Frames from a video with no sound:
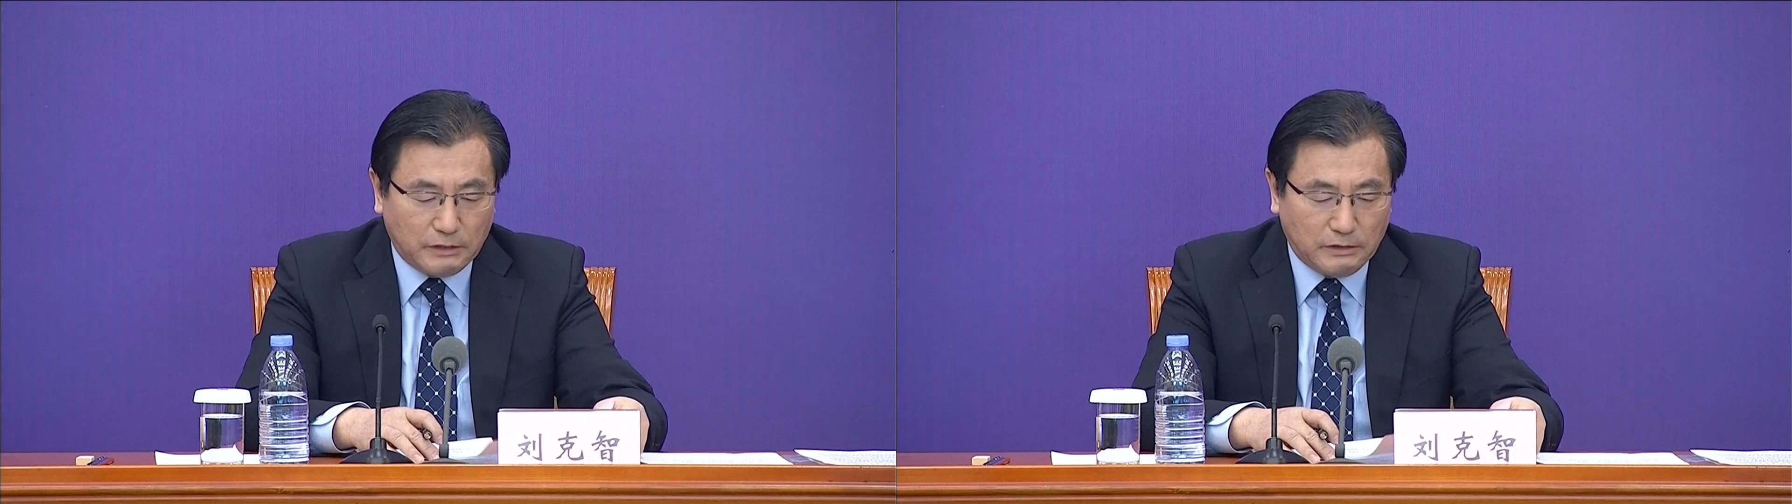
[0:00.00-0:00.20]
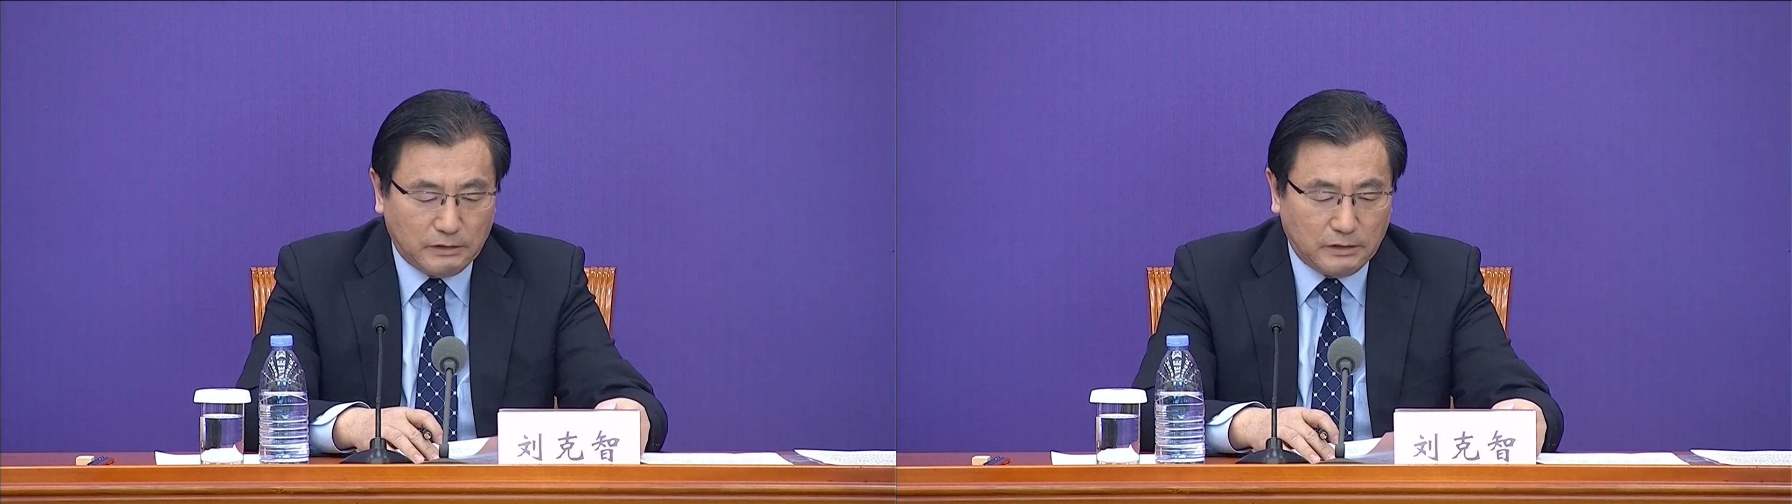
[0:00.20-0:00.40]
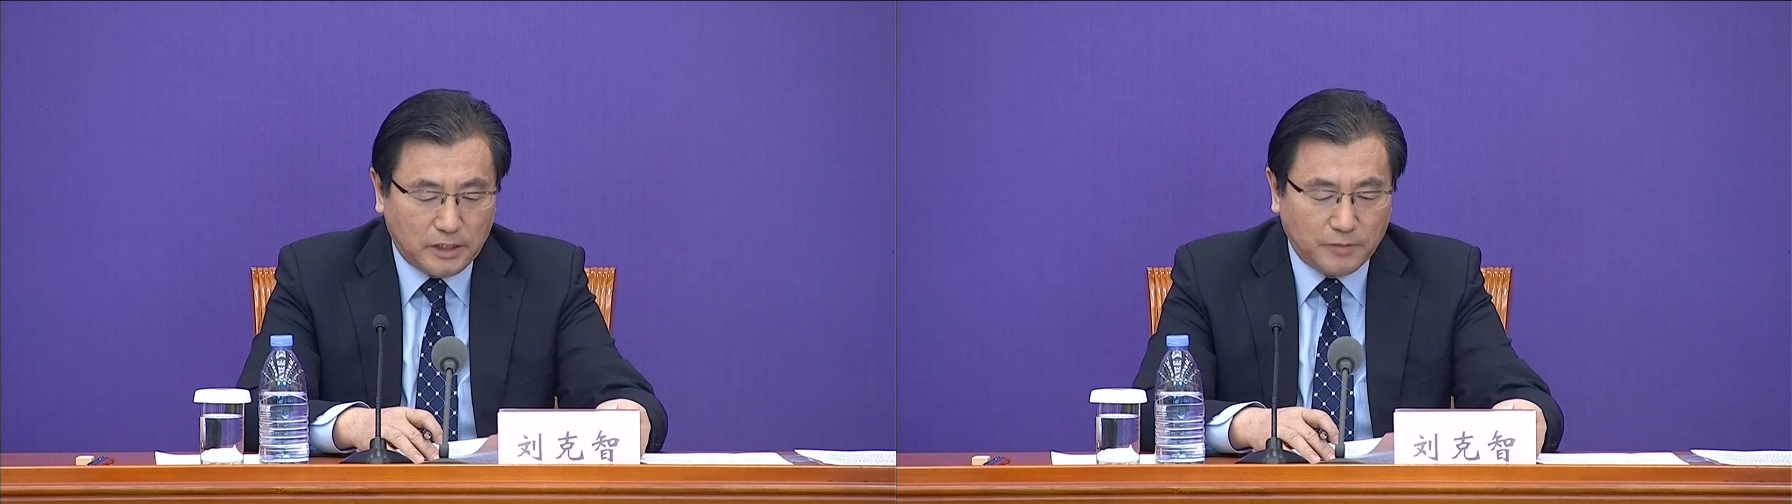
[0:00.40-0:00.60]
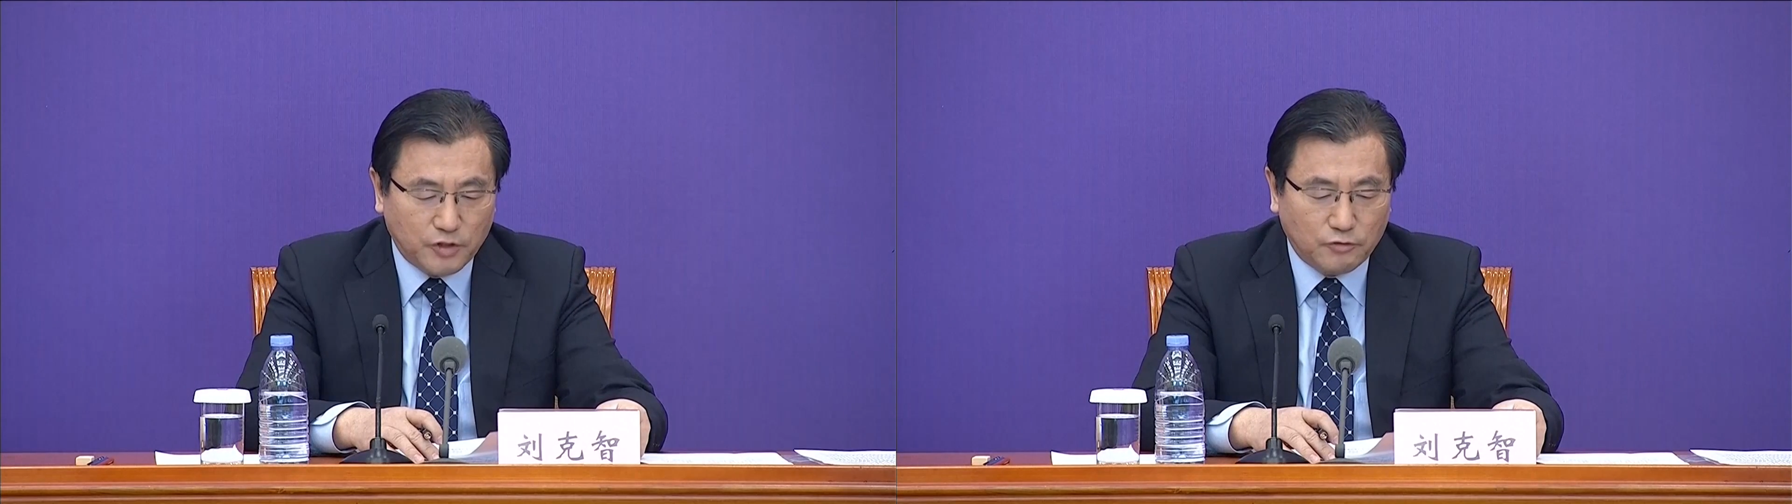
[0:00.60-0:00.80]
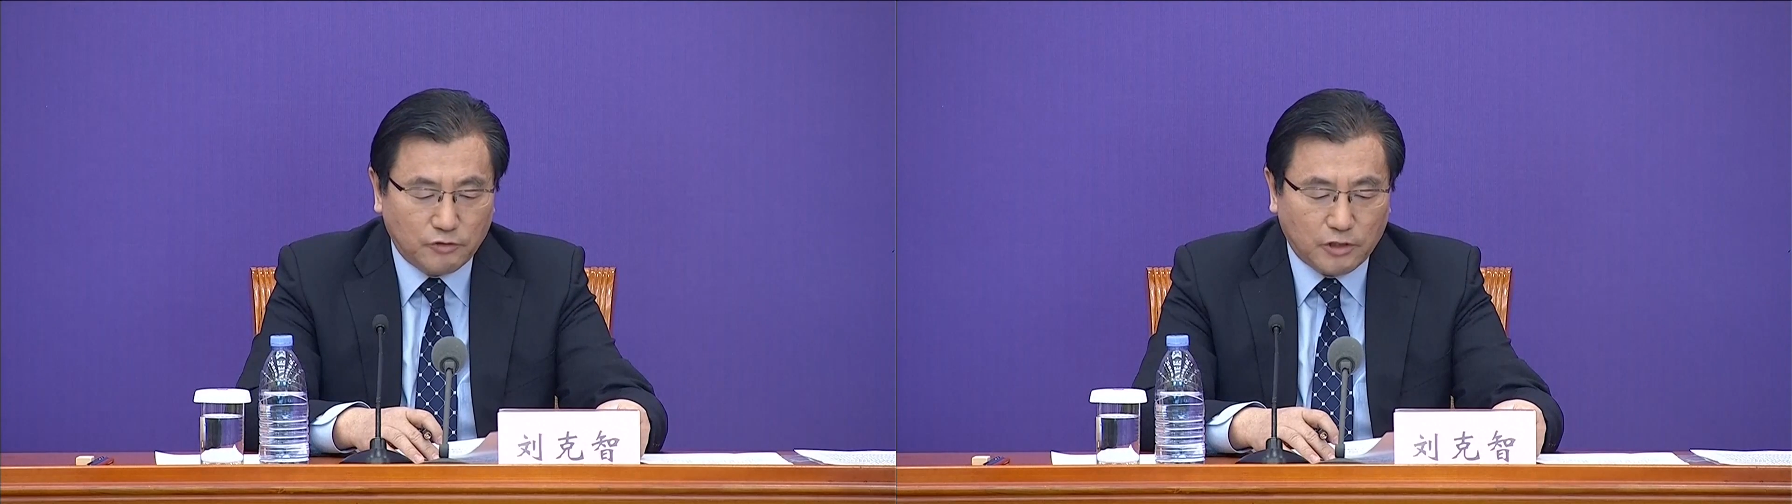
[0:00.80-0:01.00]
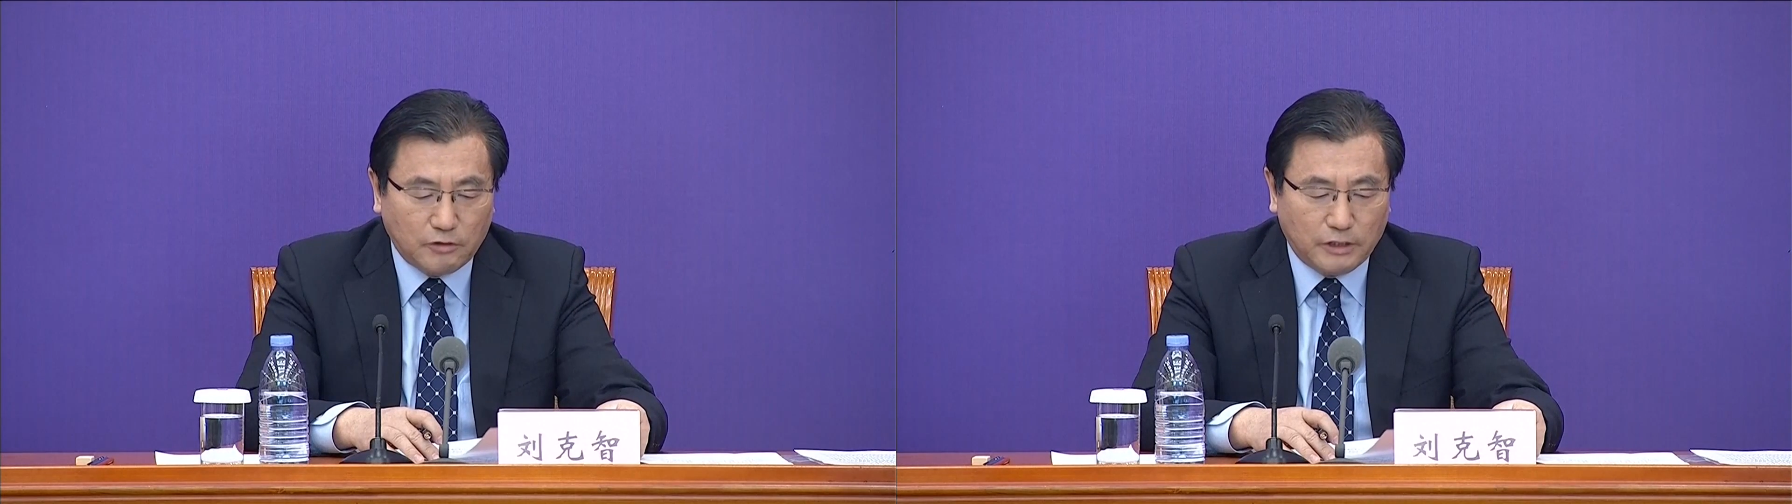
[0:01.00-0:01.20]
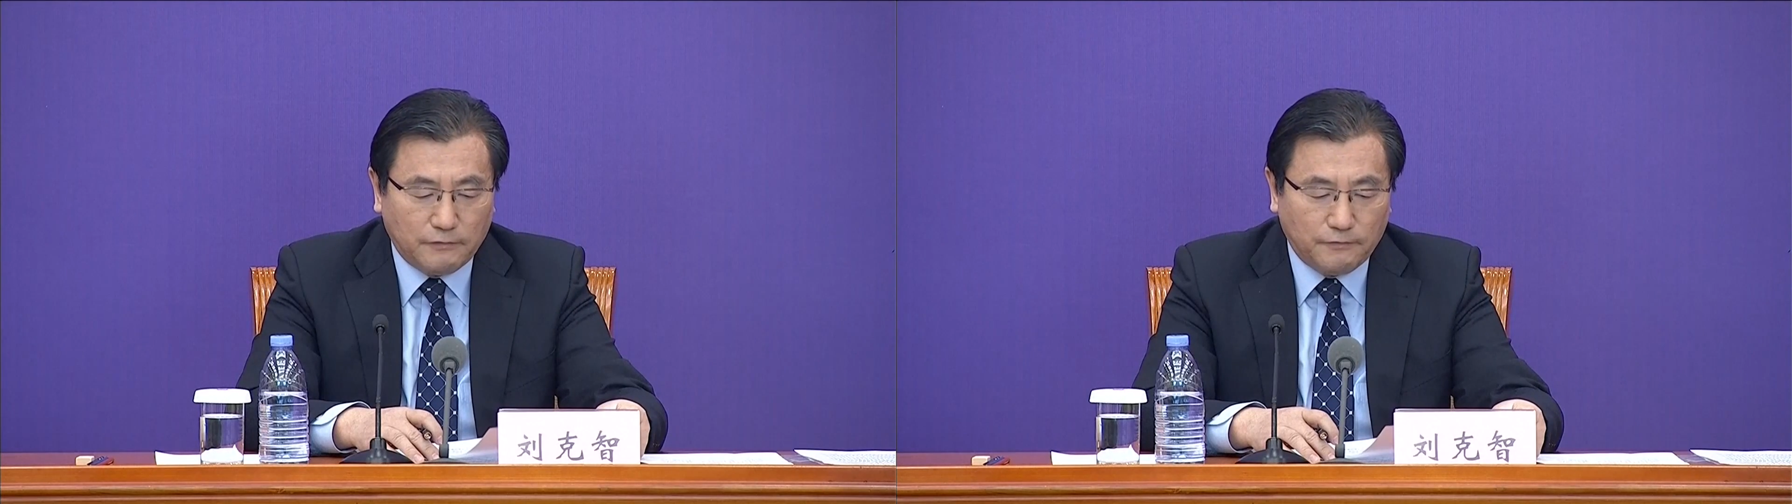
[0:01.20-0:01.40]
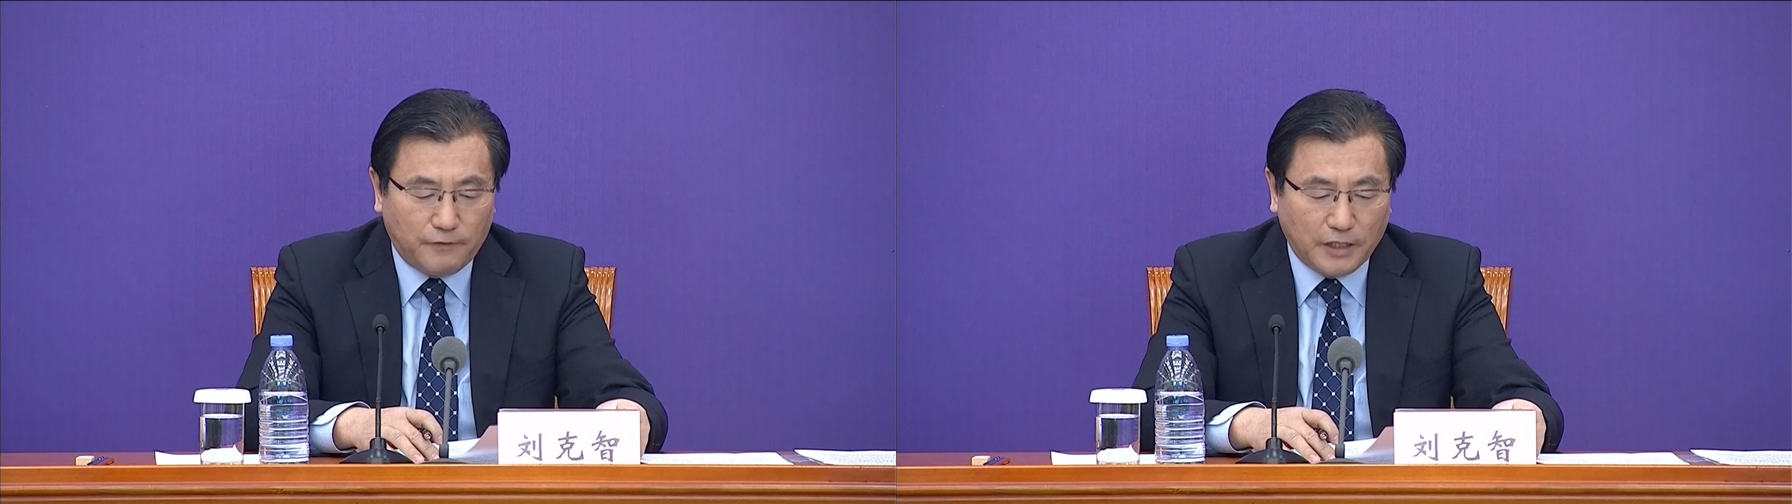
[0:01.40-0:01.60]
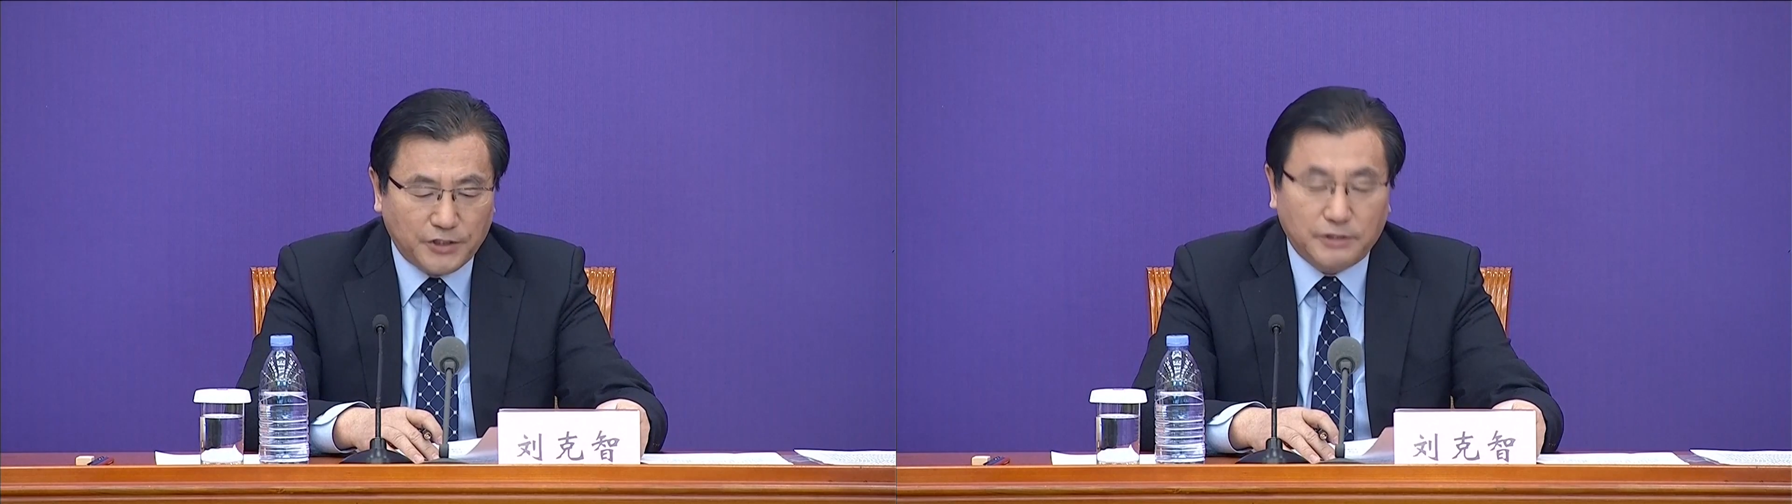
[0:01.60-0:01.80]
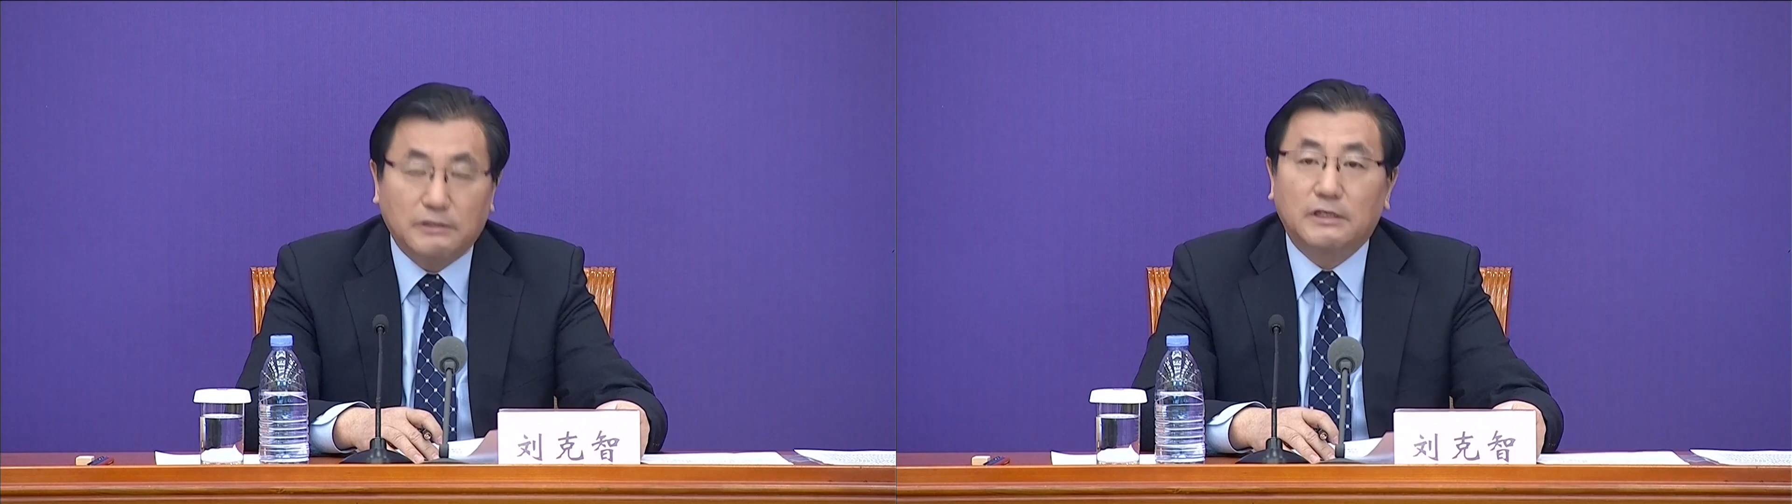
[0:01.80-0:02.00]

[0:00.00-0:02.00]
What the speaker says: seasides